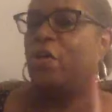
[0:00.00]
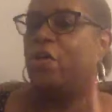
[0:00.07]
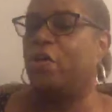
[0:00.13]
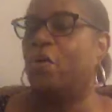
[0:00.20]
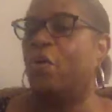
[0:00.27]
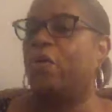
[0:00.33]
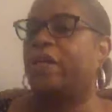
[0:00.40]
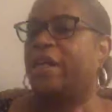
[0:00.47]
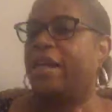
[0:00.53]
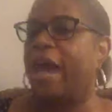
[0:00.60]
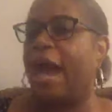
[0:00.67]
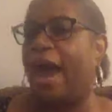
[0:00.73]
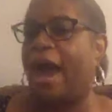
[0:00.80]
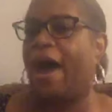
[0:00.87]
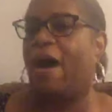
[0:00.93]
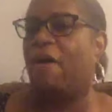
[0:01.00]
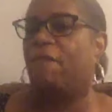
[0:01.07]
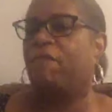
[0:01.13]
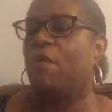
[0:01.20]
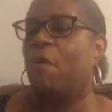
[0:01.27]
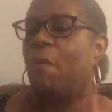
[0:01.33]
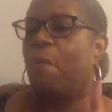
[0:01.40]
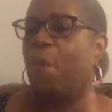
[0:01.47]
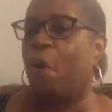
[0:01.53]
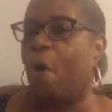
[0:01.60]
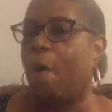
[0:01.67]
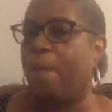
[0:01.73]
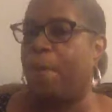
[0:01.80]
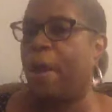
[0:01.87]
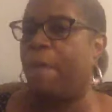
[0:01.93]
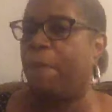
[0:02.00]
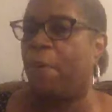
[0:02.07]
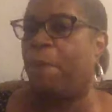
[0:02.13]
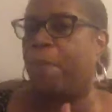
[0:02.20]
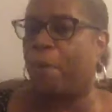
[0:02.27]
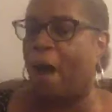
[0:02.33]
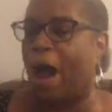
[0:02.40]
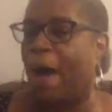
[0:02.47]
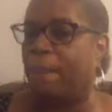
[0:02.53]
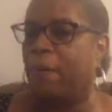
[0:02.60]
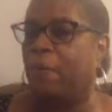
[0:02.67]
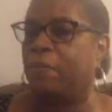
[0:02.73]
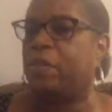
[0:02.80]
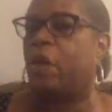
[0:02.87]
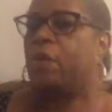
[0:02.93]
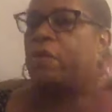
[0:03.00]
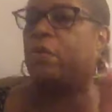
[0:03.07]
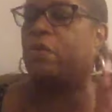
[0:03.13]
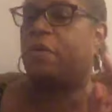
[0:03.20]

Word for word: You can have poor people problems or you